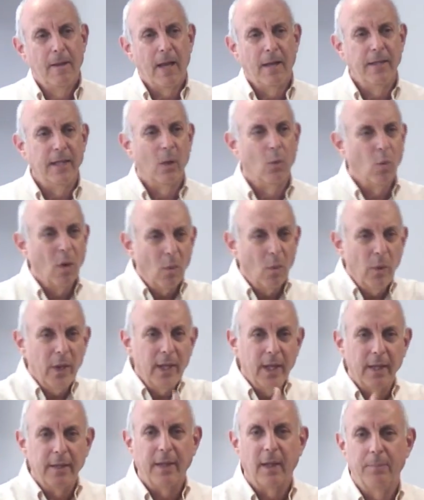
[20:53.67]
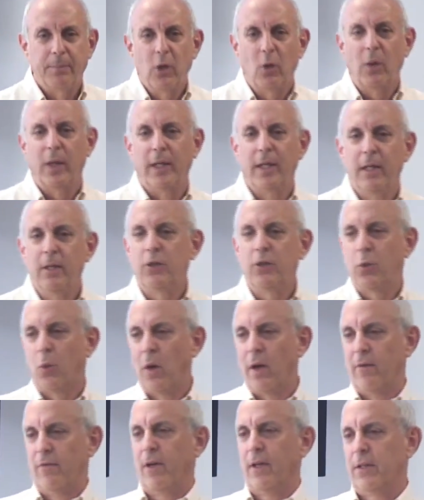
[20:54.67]
And yet what we end up doing, each
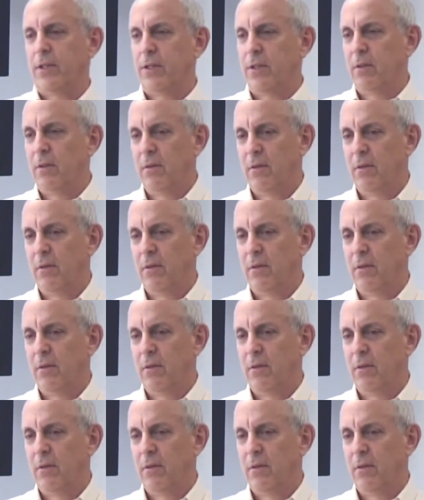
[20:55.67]
one of us,